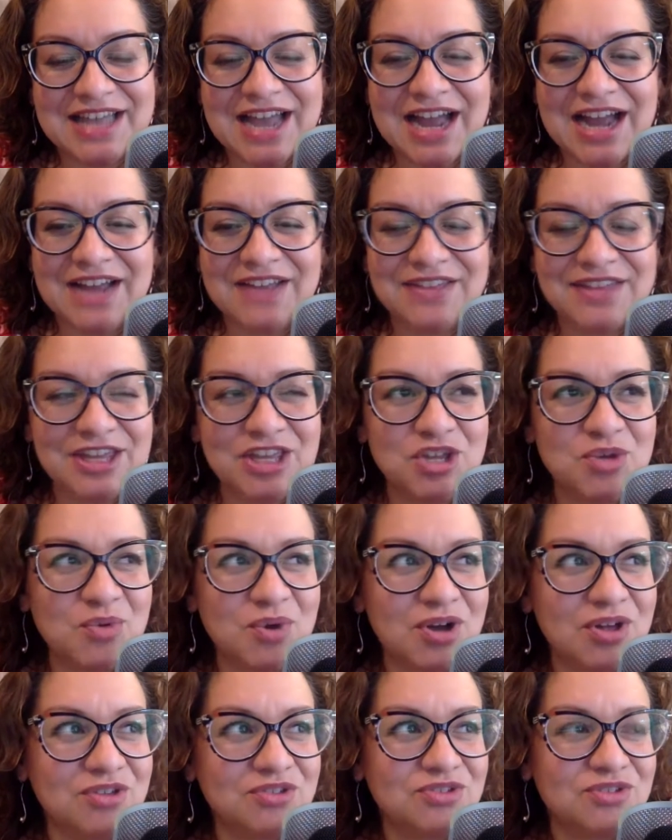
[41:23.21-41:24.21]
I thank you
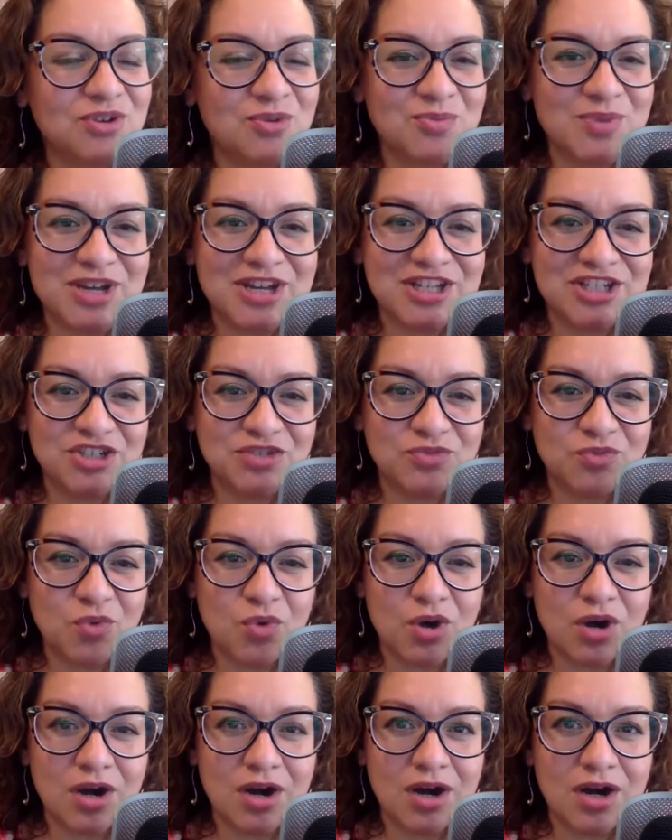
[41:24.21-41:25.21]
all so much
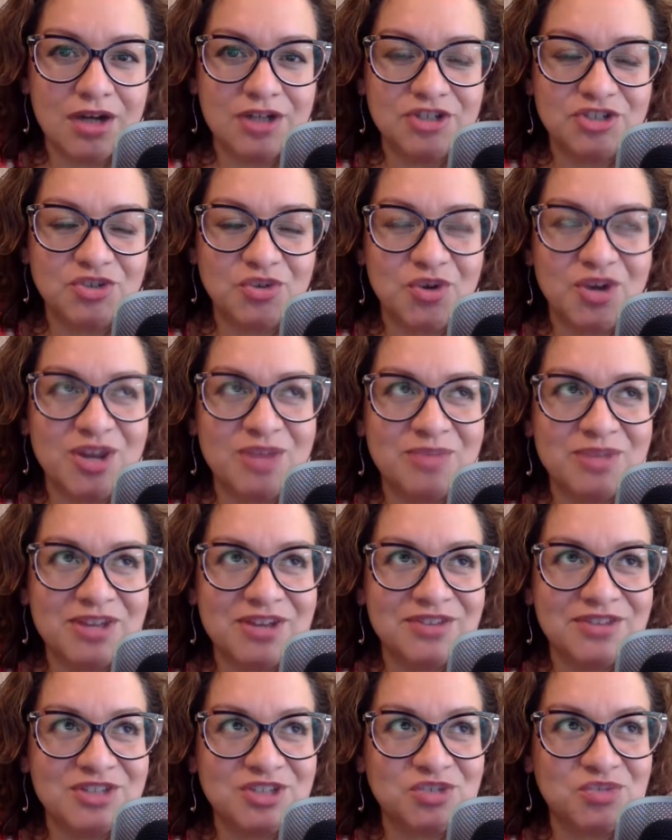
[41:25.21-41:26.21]
for joining me
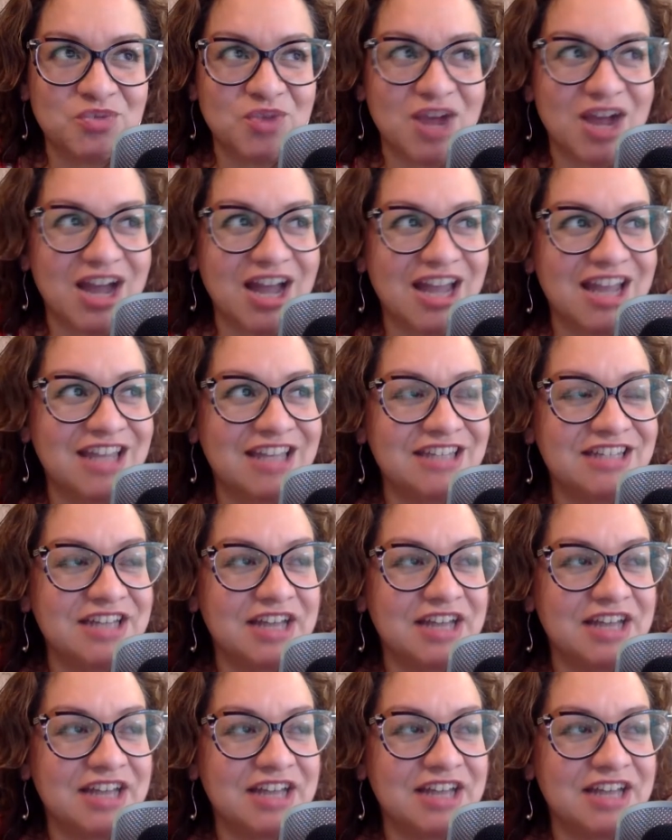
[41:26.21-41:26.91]
on this ride.